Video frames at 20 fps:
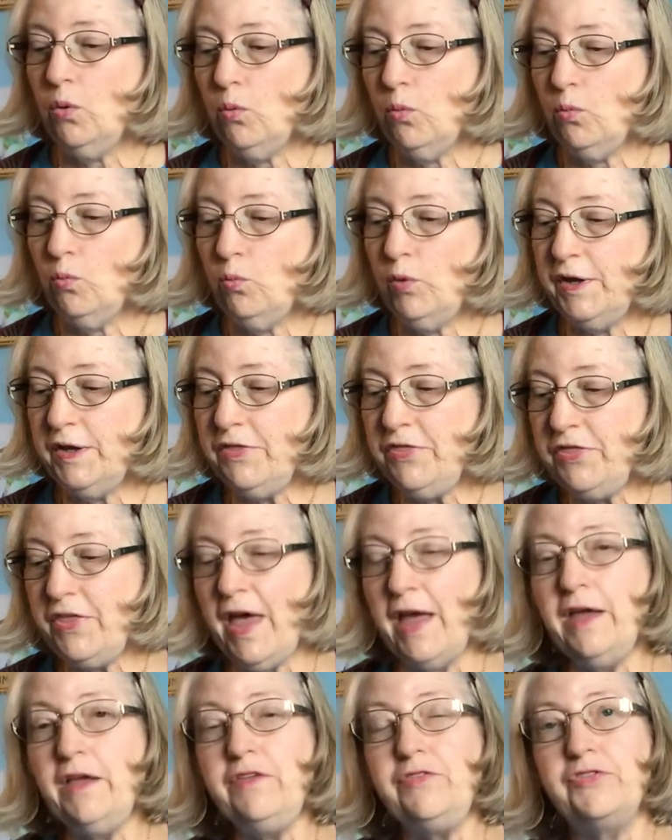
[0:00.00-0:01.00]
We
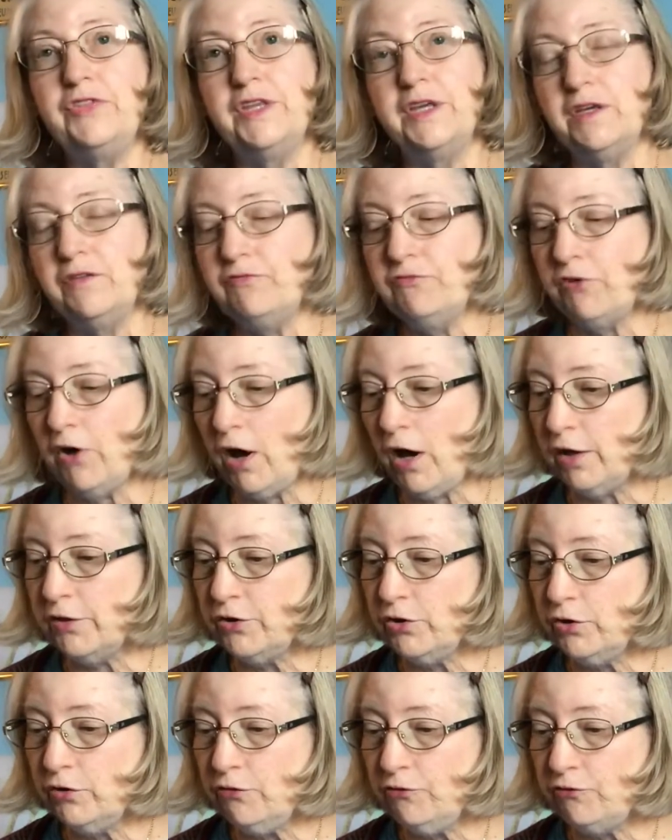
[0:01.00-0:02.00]
thank thee,
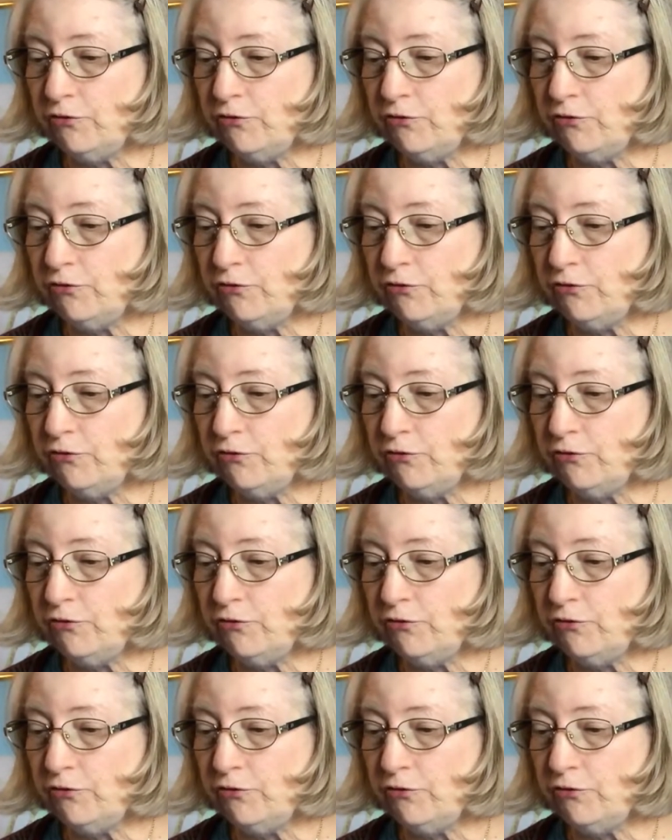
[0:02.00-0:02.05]
Father,